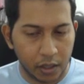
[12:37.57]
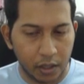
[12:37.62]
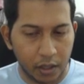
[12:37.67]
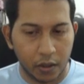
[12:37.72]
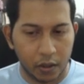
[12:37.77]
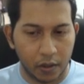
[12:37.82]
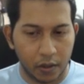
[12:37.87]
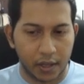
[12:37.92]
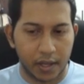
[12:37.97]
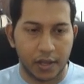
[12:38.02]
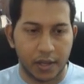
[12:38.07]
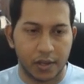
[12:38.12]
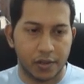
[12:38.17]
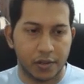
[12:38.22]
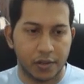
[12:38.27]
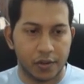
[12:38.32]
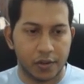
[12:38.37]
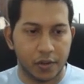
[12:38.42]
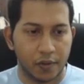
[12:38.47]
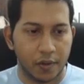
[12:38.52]
Okay,
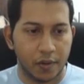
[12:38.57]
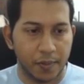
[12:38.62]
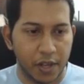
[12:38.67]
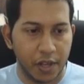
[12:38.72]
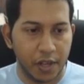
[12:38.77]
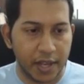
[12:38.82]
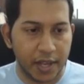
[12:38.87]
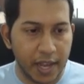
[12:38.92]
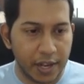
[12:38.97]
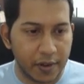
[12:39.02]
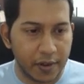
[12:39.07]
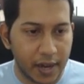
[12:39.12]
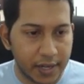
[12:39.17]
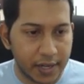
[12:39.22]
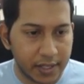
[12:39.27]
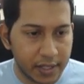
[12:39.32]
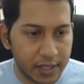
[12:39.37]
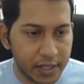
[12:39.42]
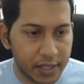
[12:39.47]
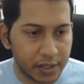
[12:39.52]
so from here you get your
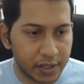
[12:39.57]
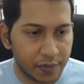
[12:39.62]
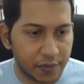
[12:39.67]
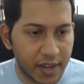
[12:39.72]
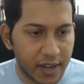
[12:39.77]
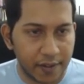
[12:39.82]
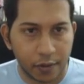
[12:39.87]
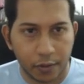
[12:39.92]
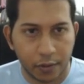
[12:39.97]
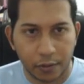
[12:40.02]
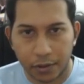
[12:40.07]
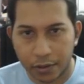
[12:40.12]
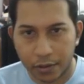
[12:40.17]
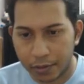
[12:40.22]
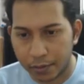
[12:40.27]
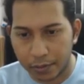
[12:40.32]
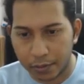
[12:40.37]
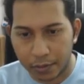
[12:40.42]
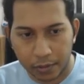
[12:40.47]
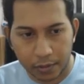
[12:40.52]
answer is 5 over
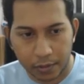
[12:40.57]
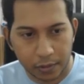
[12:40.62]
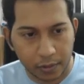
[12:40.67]
2.